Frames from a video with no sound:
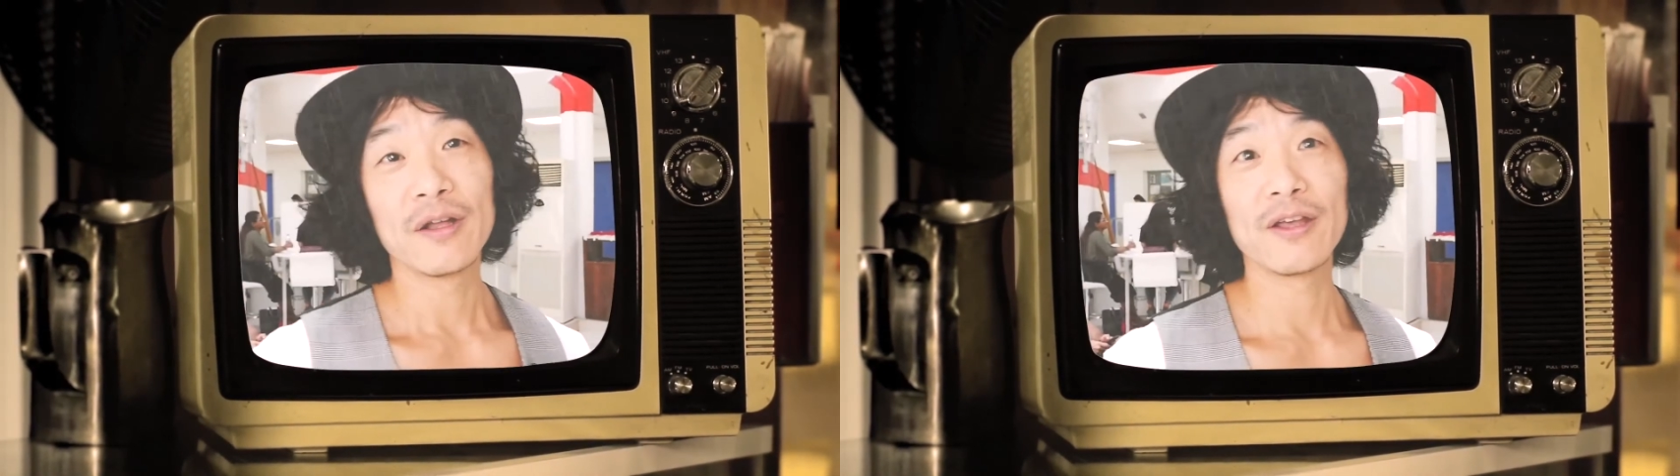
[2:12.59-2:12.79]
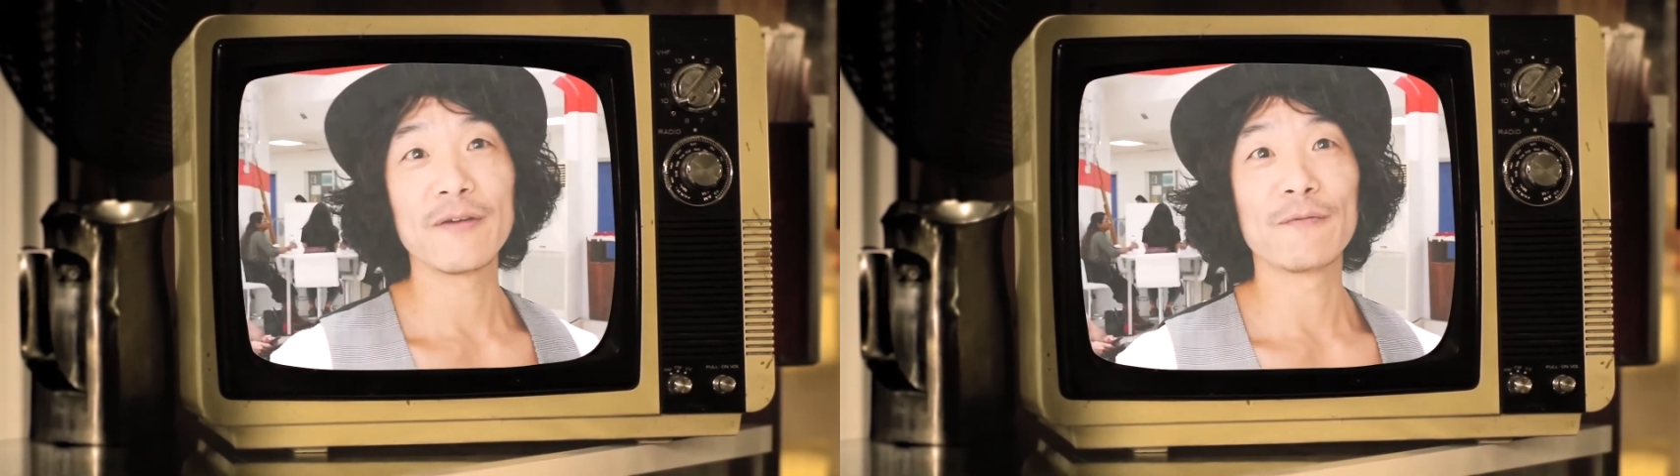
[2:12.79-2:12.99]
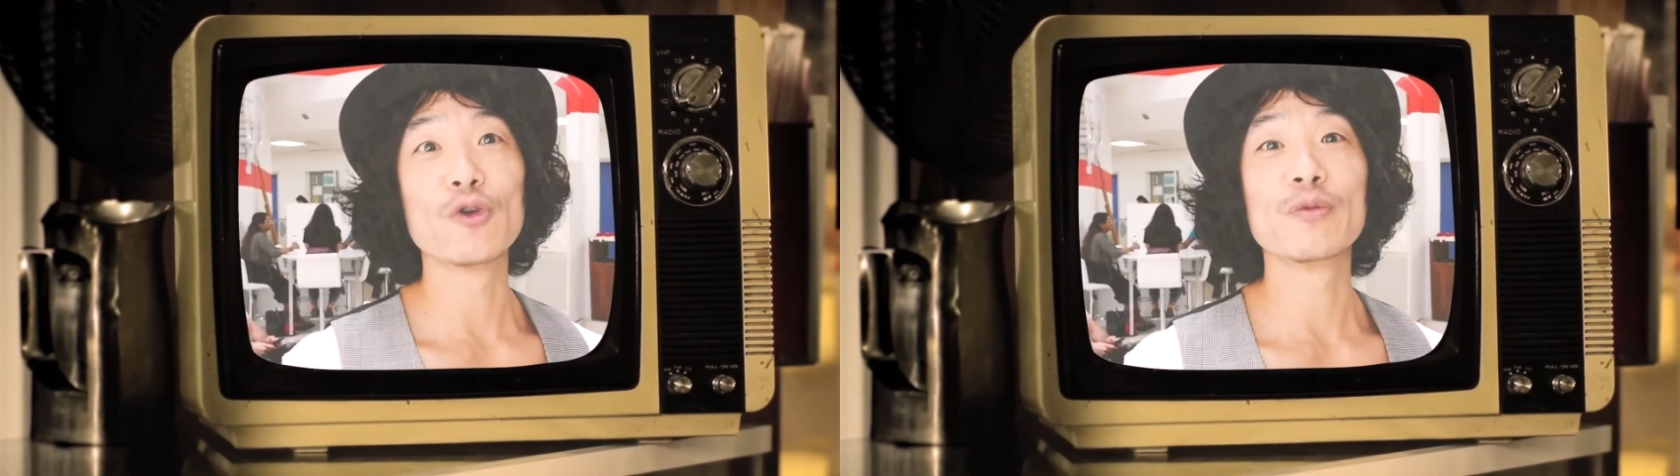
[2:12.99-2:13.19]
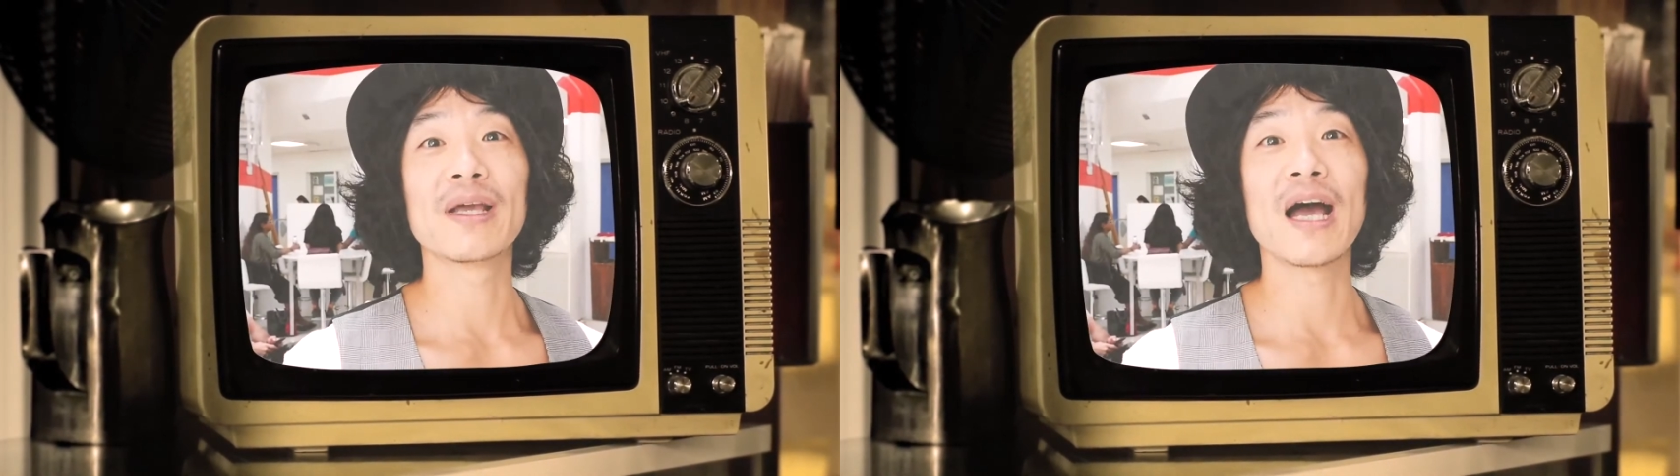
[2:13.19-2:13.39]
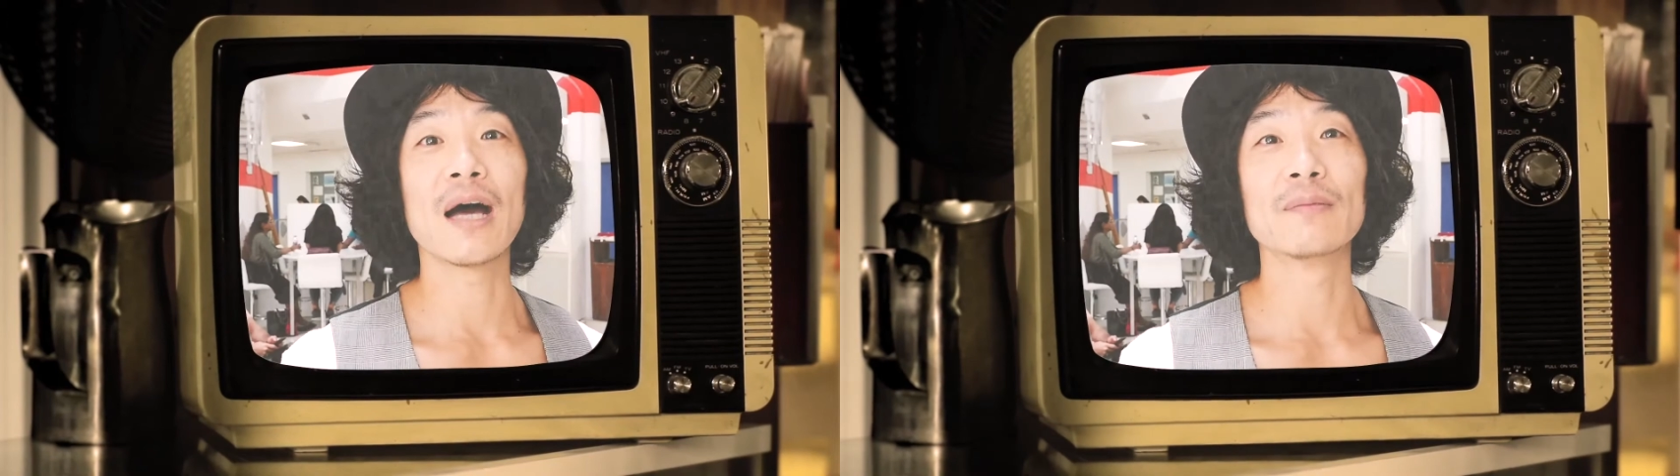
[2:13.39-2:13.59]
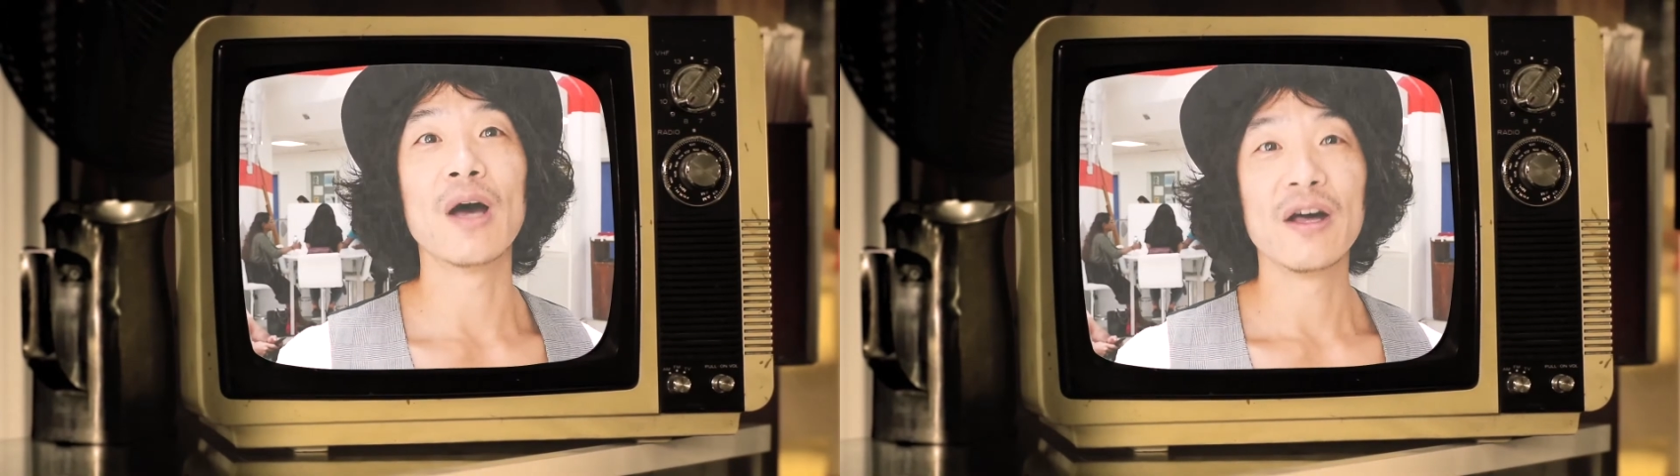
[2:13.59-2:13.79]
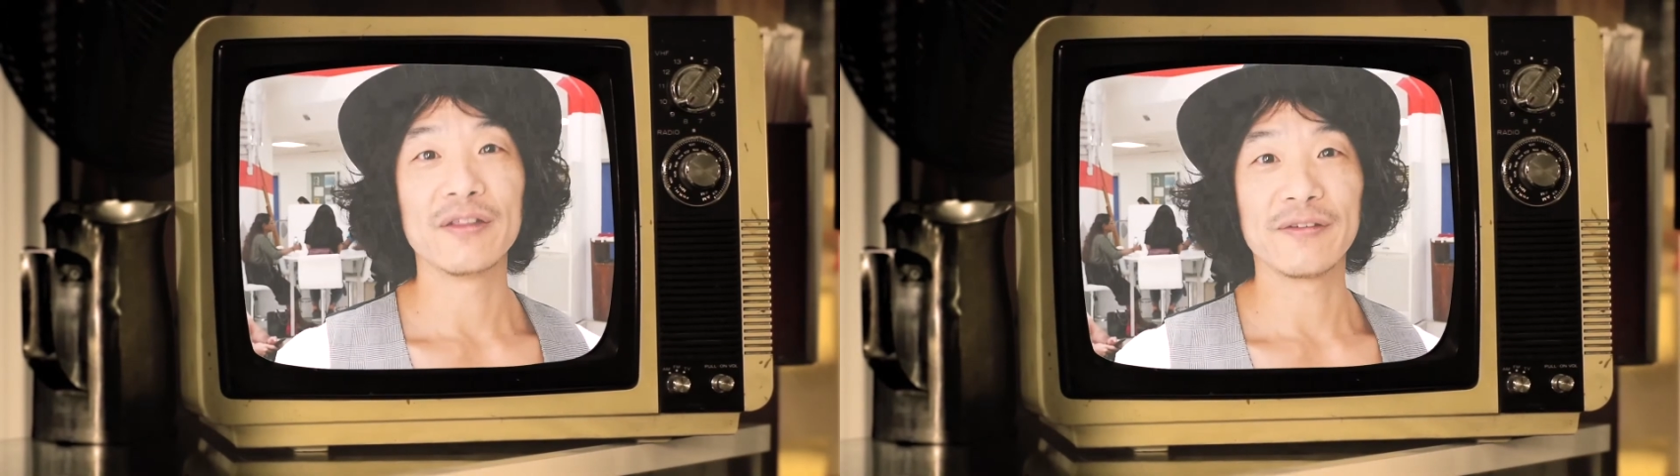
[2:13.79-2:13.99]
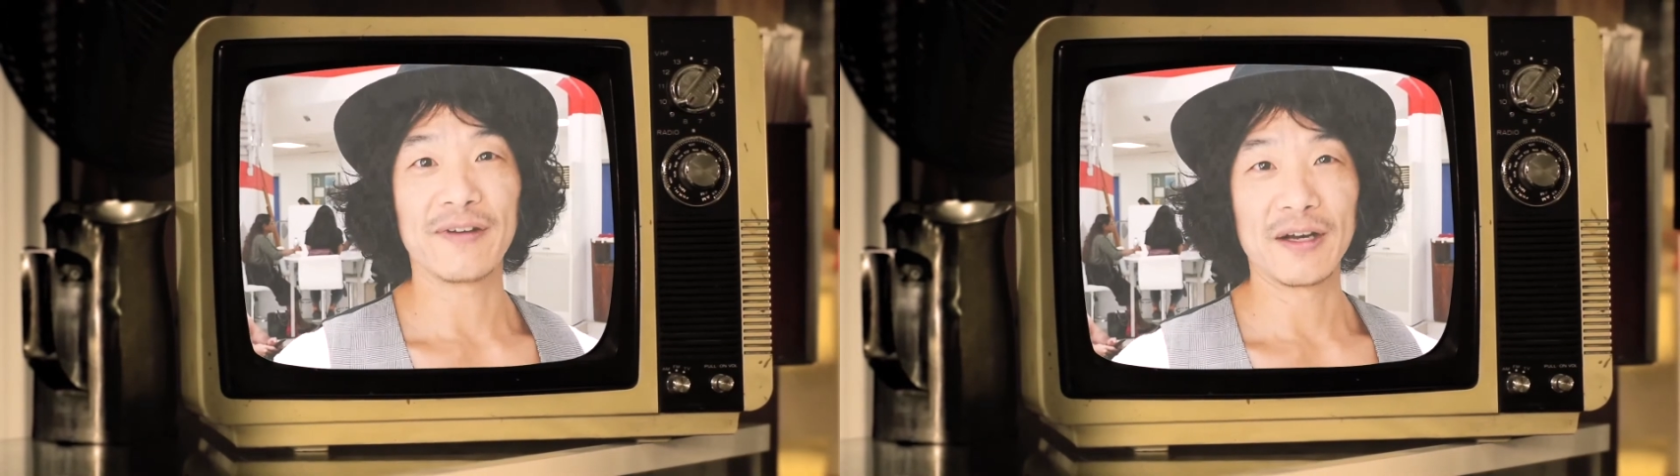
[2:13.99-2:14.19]
Therefore, you become
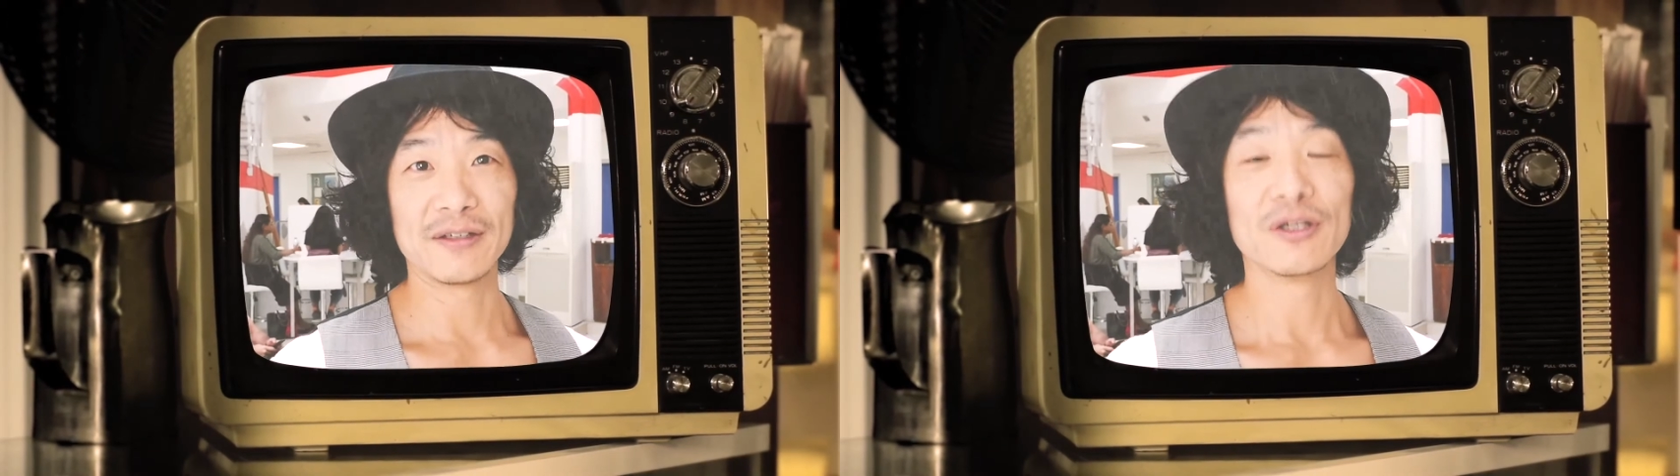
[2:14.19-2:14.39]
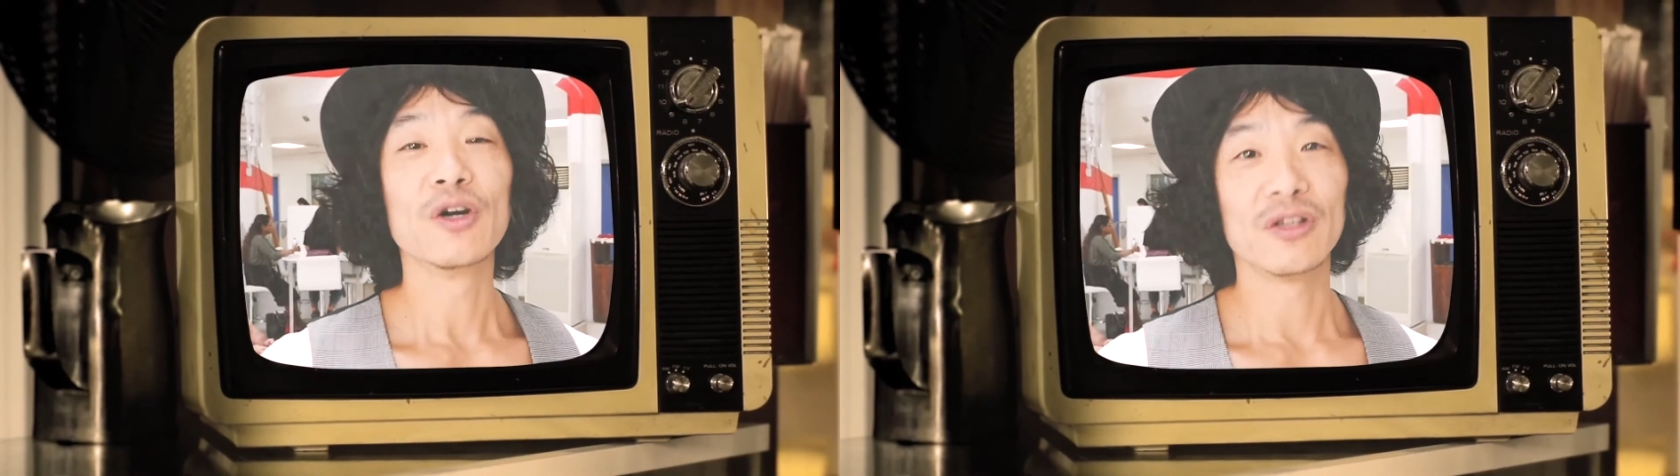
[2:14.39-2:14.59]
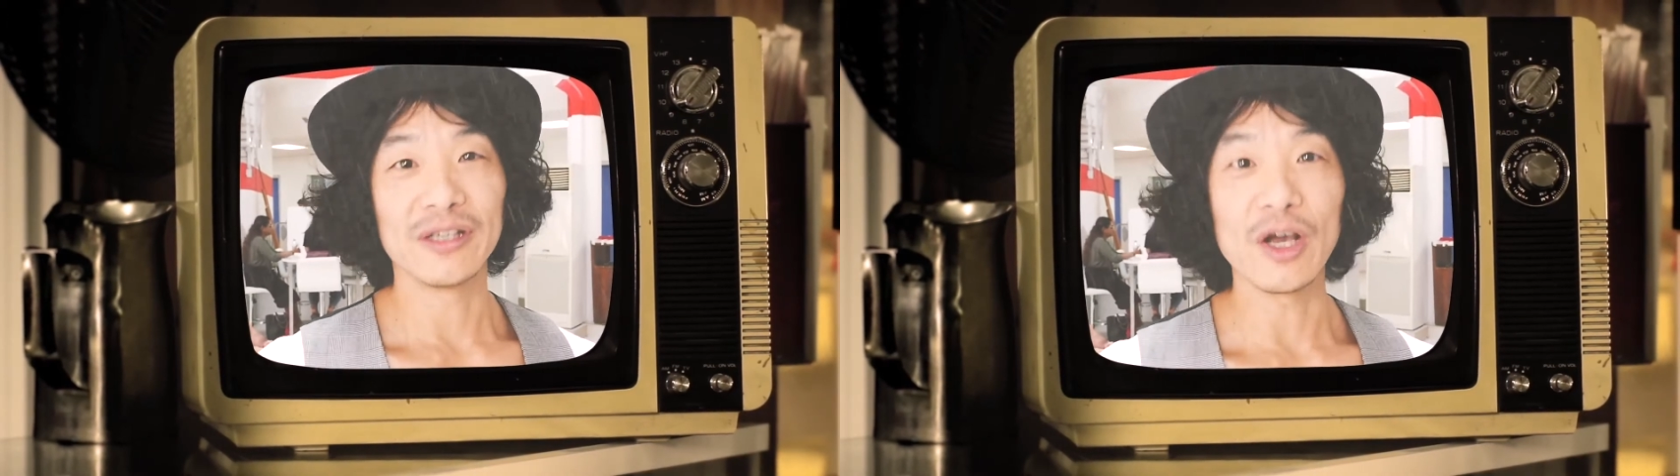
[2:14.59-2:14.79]
the final, the